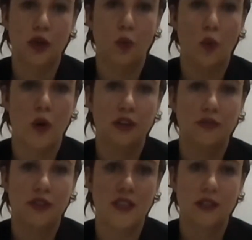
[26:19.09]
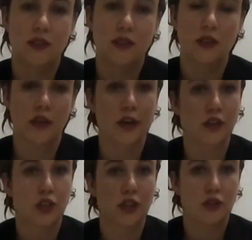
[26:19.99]
be one of these
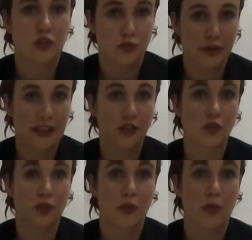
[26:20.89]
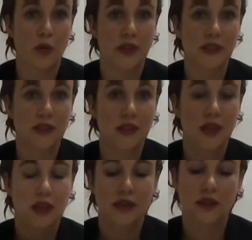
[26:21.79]
larger syringe components.